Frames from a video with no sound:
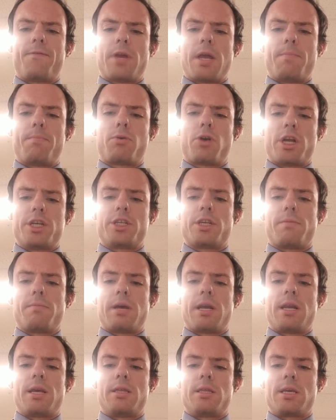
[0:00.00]

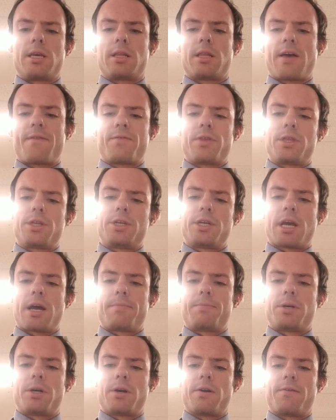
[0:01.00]
imprisonment in the 11th
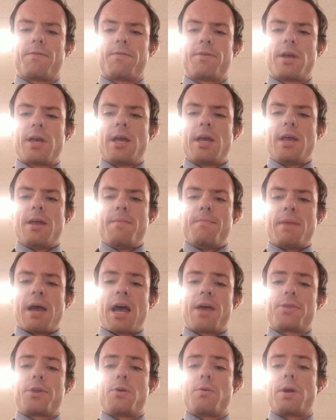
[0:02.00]
chapter of
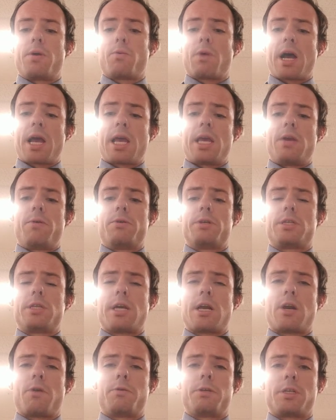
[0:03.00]
Matthew, and why he was
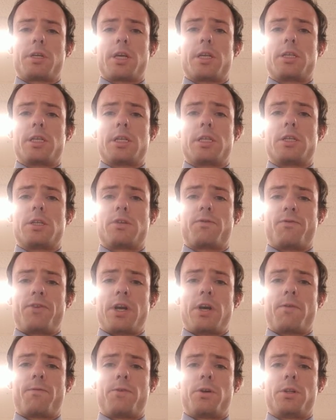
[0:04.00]
there was because of his
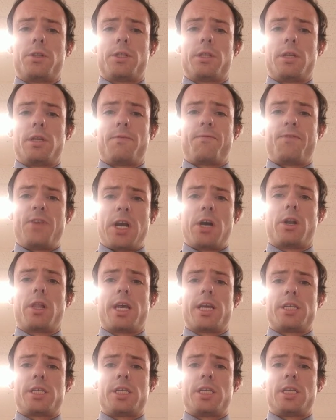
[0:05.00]

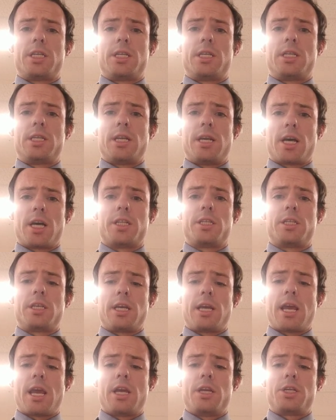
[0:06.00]
fearless
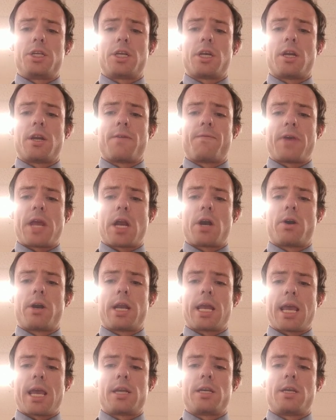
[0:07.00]
denunciation of
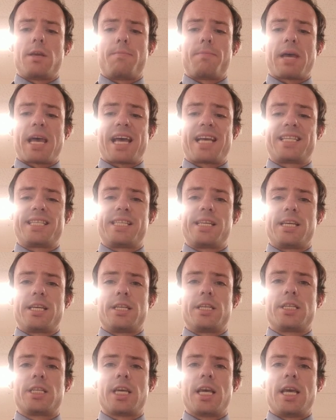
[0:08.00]
Herod
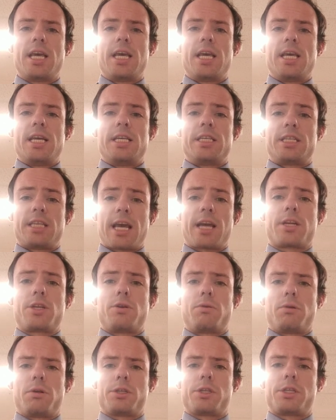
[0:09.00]
Antipas's
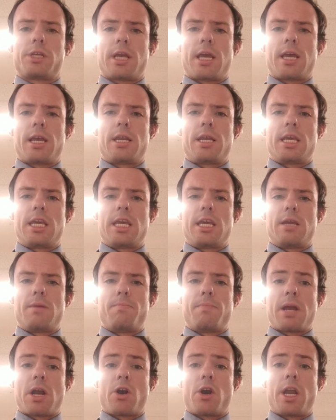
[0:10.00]
sexual sin. He
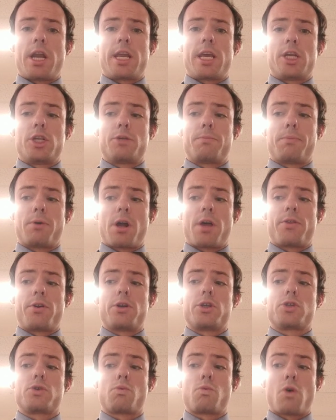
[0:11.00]
married his
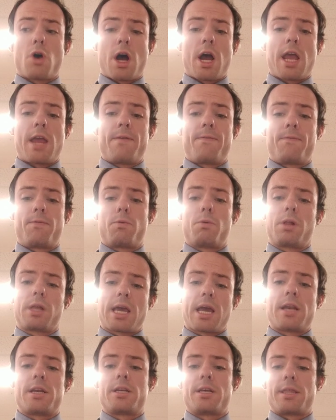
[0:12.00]
brother's wife. We'll
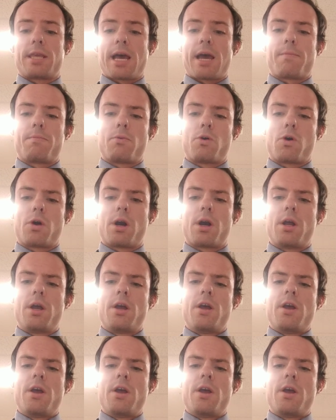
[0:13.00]
get into that more.